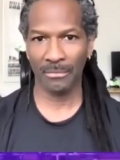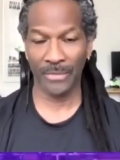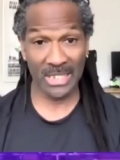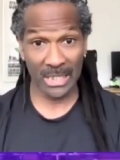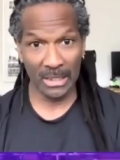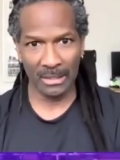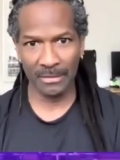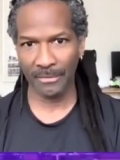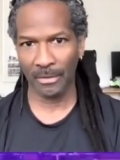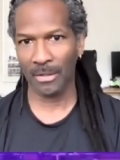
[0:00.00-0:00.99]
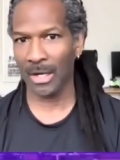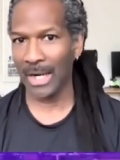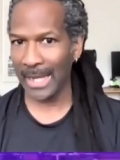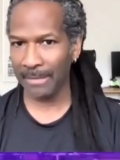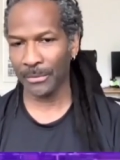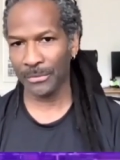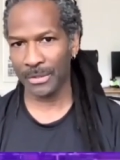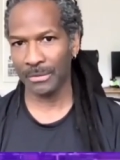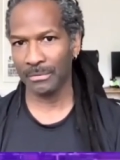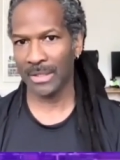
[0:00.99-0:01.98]
receive or are able
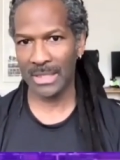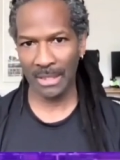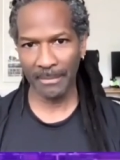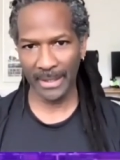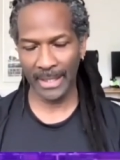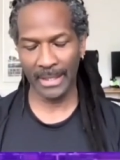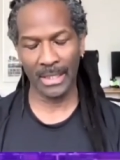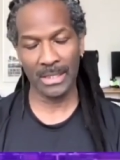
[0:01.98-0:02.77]
to disseminate.